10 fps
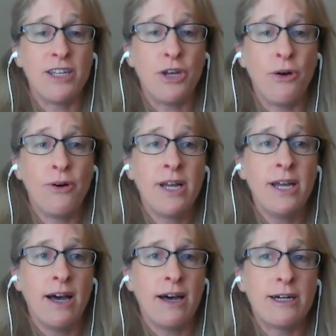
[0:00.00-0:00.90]
you know,
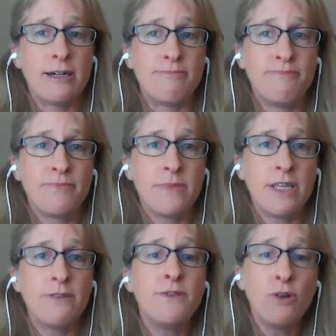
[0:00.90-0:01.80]
um,
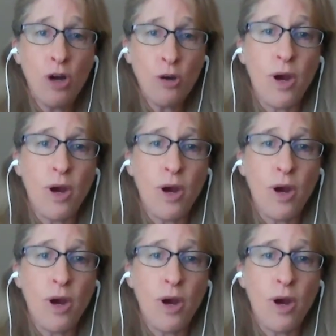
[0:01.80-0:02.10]
if you are a